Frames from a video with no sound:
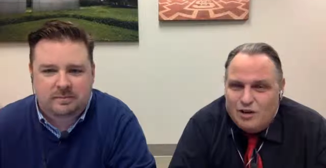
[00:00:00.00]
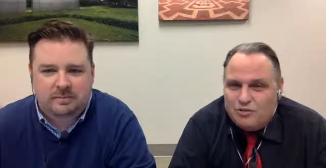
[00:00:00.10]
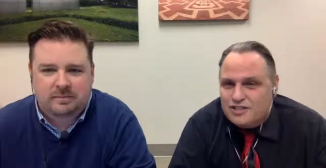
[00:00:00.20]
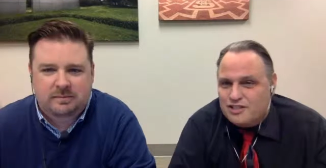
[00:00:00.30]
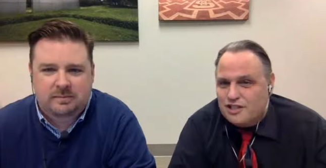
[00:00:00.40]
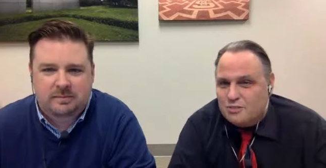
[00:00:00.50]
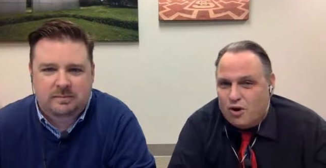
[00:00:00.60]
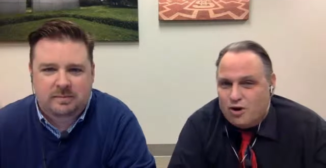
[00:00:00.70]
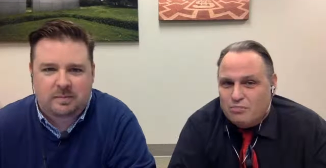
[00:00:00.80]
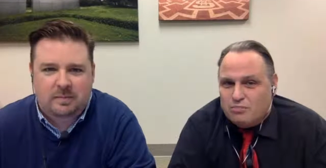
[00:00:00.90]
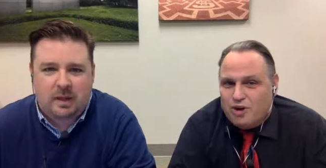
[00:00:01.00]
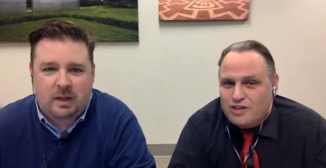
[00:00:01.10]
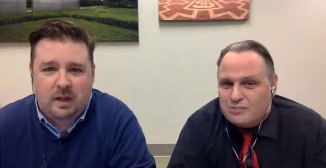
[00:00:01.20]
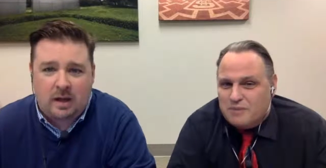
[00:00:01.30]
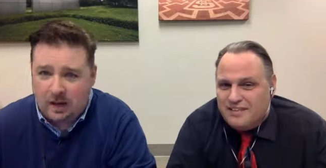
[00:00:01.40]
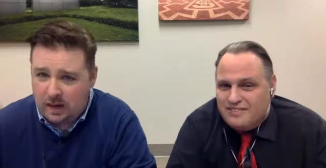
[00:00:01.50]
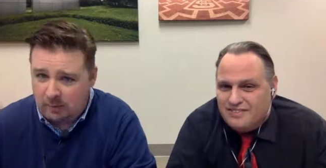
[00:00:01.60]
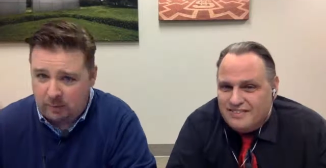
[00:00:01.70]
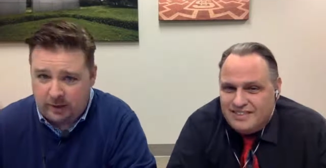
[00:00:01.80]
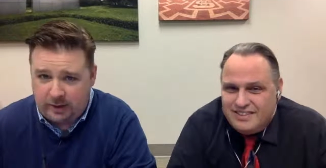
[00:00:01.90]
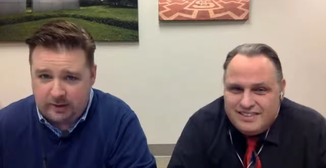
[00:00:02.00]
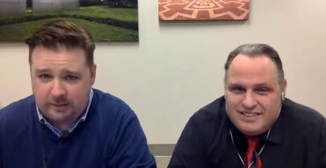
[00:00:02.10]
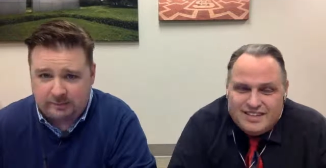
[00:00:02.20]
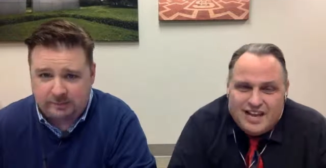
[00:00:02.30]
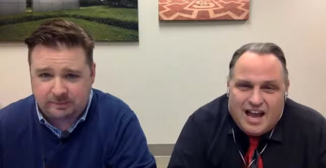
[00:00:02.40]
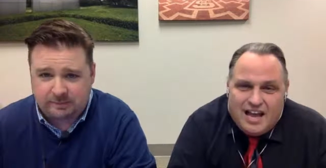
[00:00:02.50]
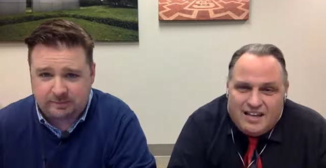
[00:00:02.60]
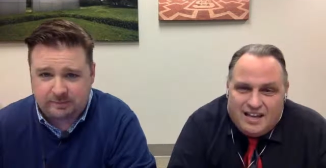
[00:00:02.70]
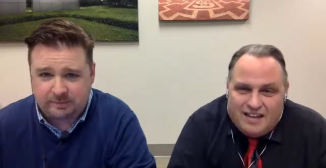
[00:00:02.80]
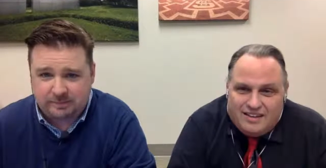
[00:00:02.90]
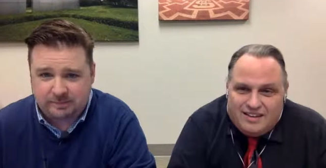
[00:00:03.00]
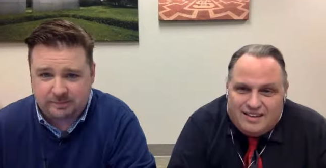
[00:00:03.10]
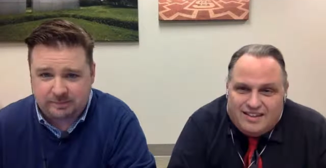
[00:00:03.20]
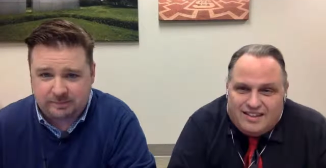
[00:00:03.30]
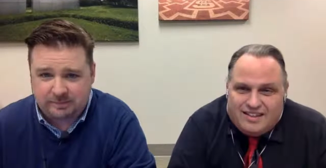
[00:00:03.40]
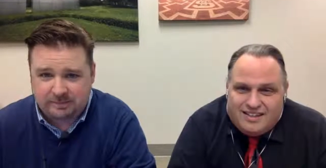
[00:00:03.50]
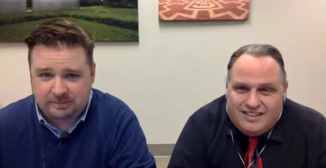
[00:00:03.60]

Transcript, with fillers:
Speaker 1: this is Martin Brossman. I'm Greg Heyer. And I'm Elise Archer.